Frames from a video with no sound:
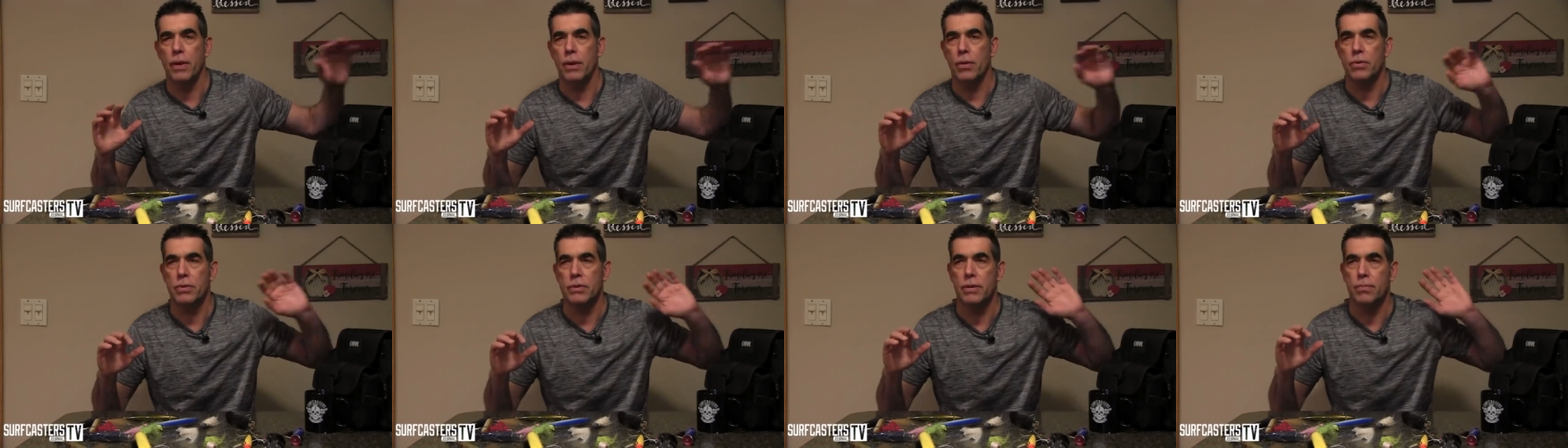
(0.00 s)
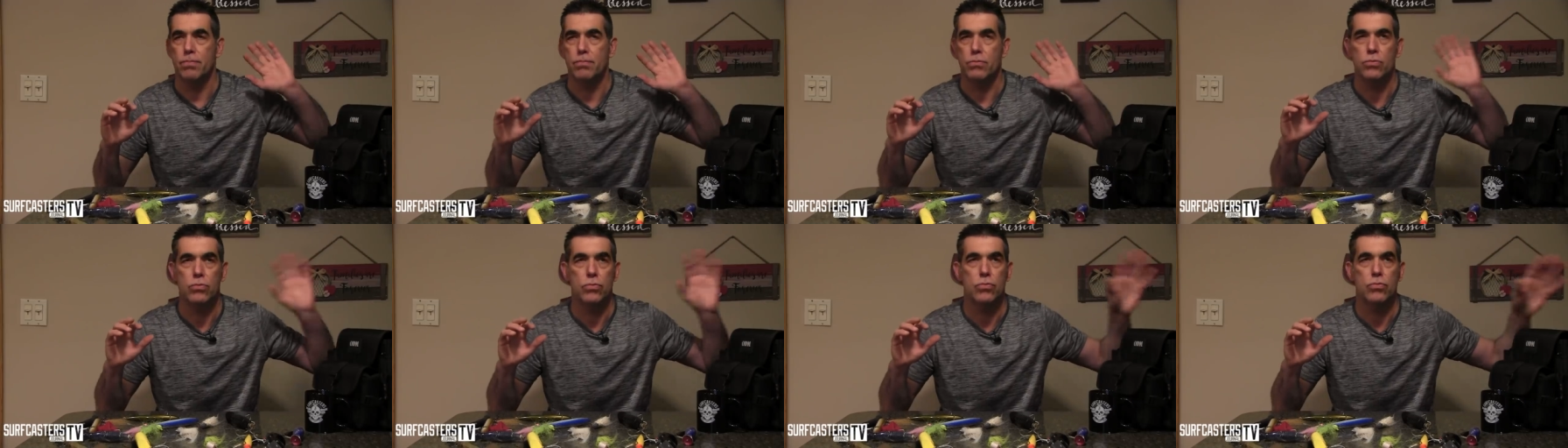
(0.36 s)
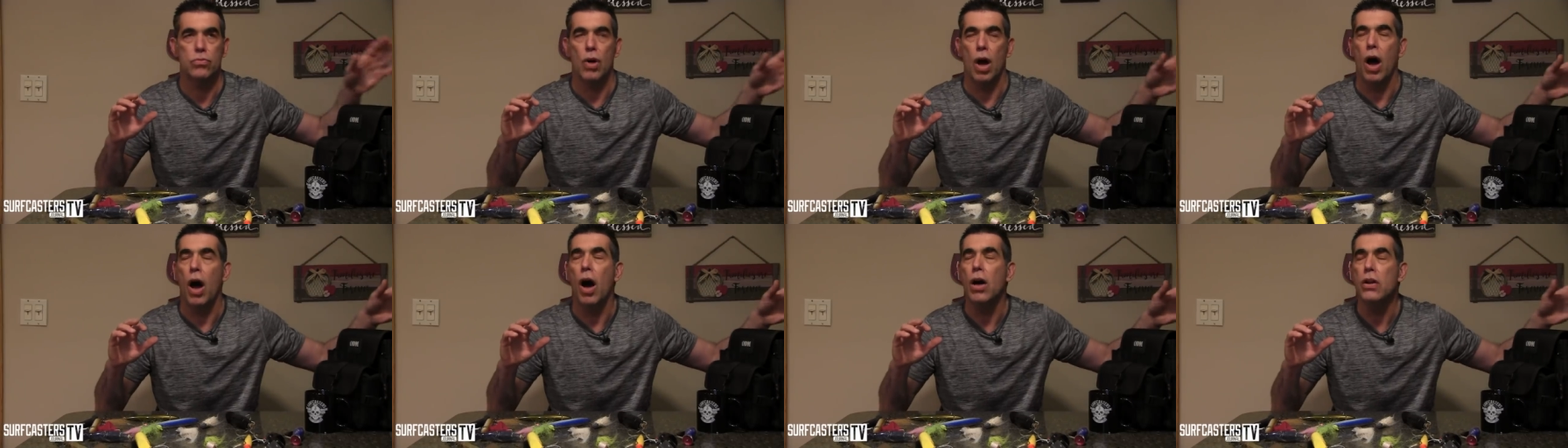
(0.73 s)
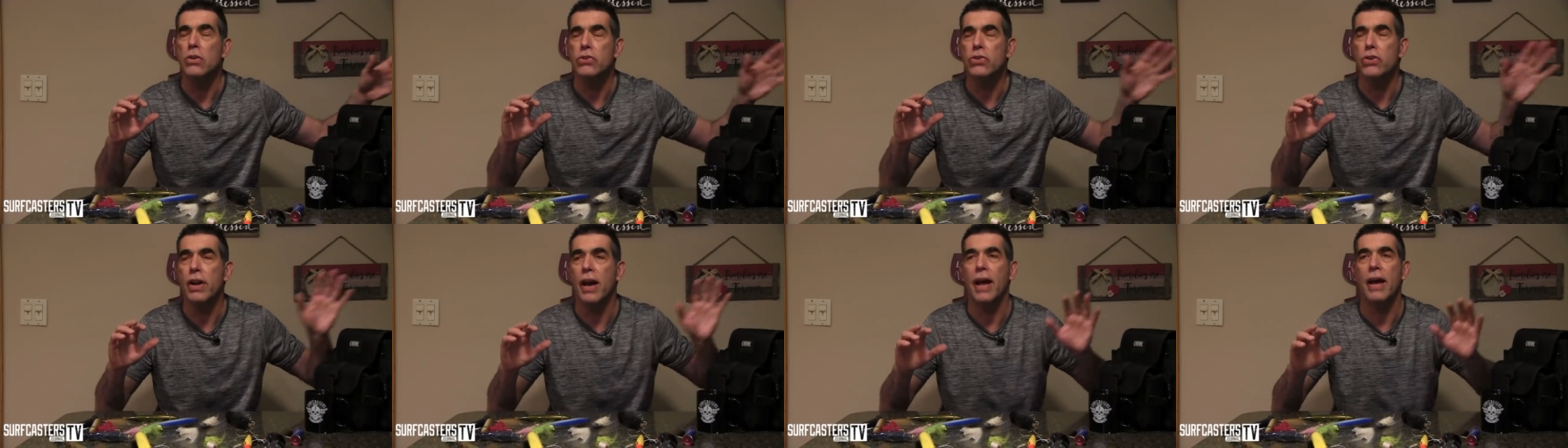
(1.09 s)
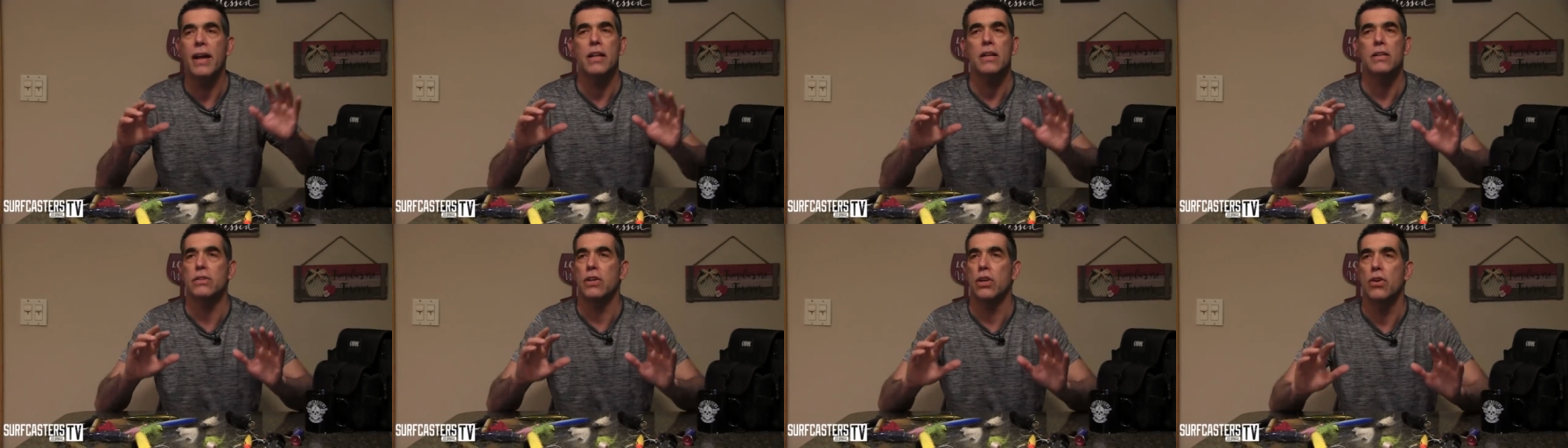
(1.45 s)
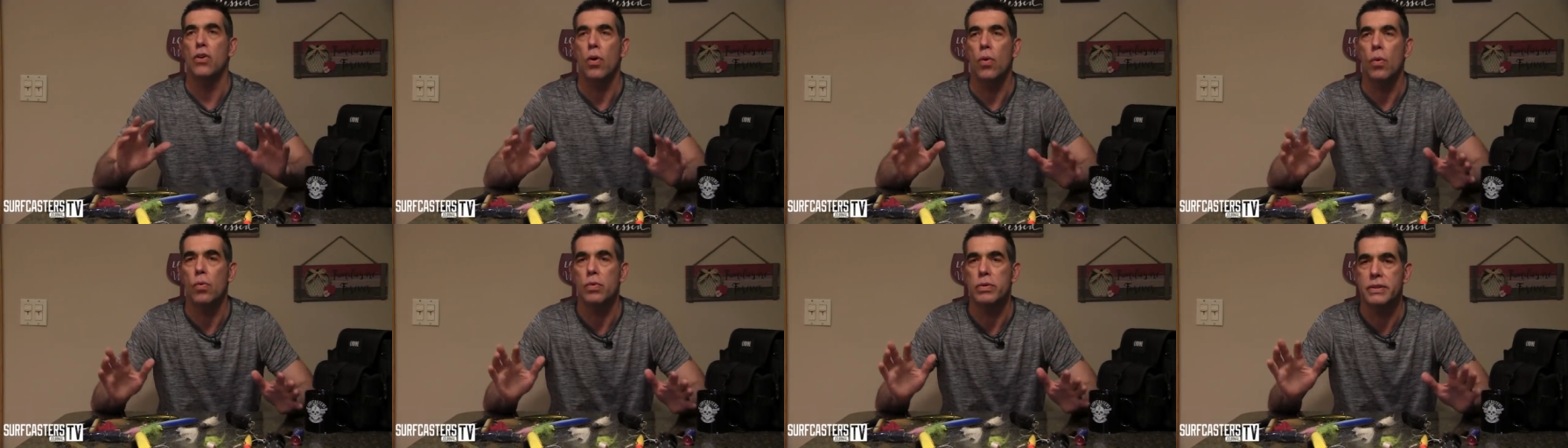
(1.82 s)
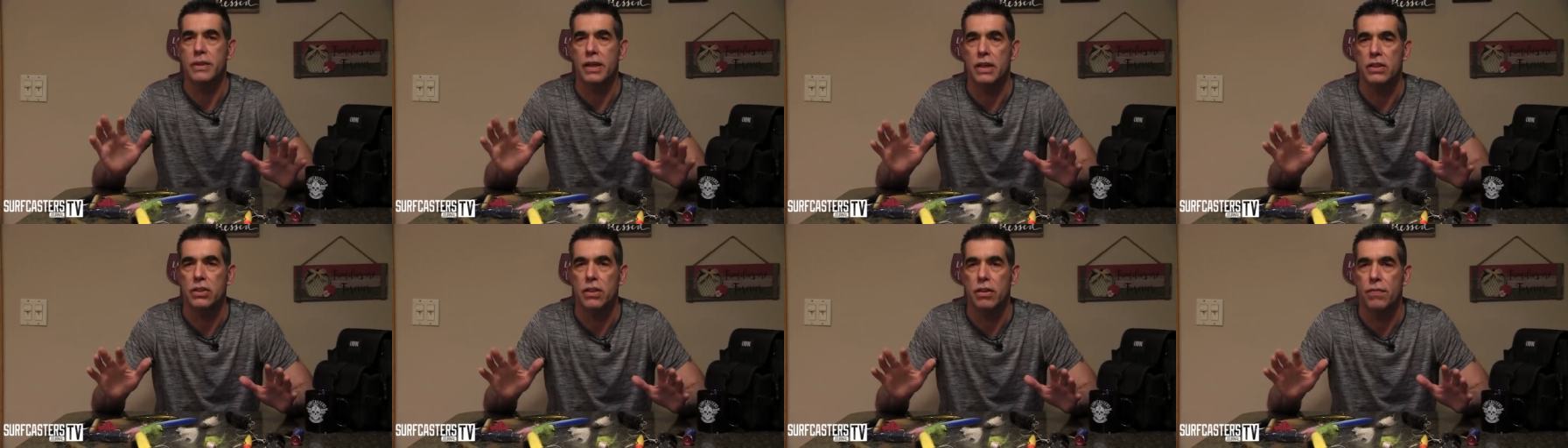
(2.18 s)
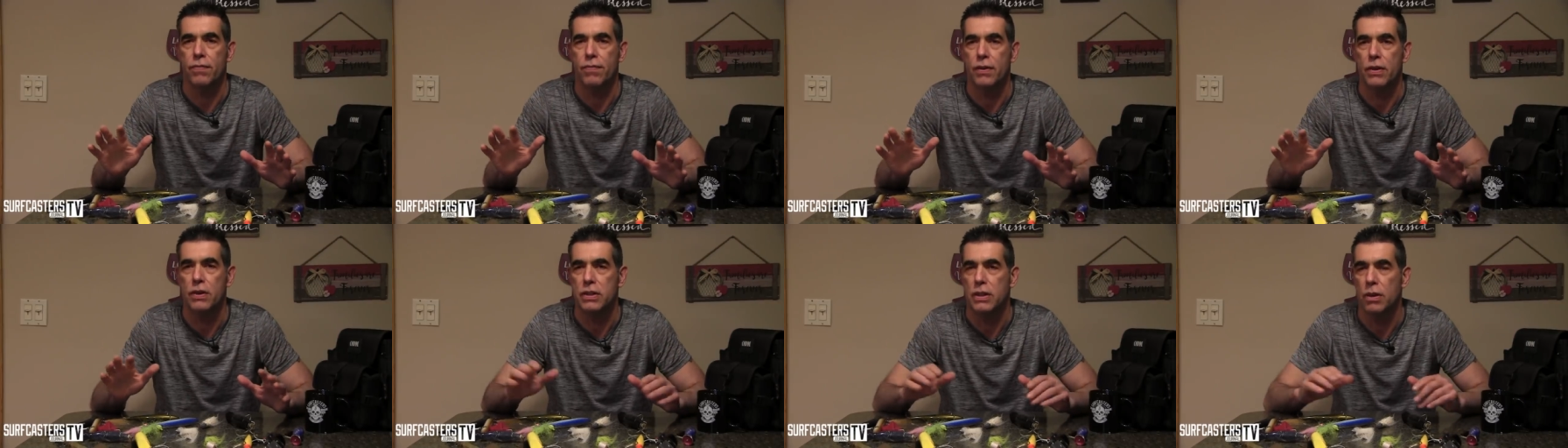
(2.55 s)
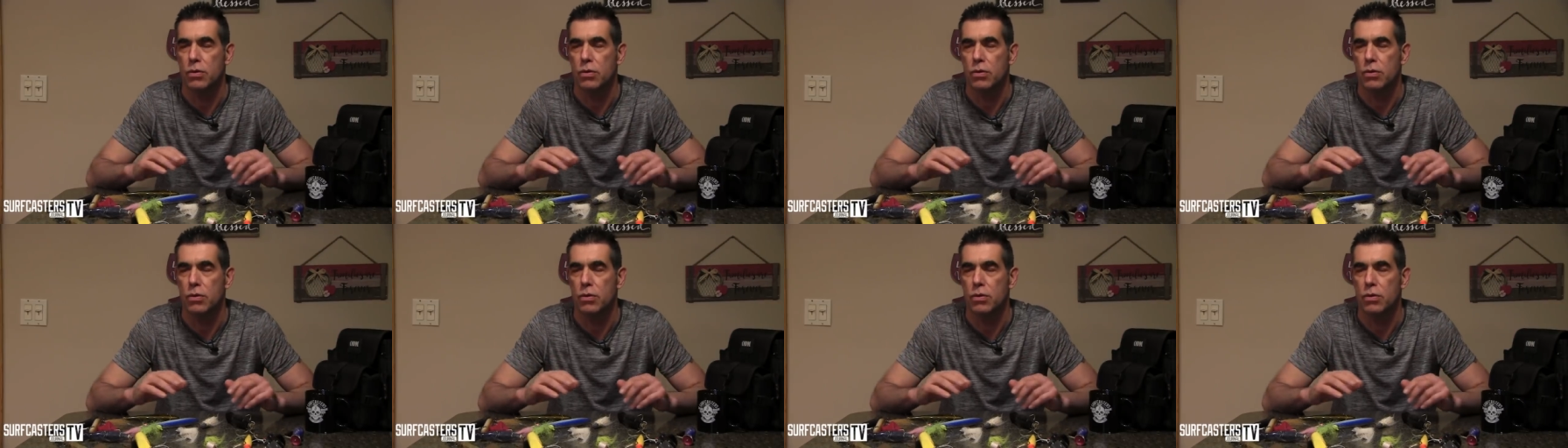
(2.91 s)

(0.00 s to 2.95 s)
There was a, a hundred angles, and no one was catching fish.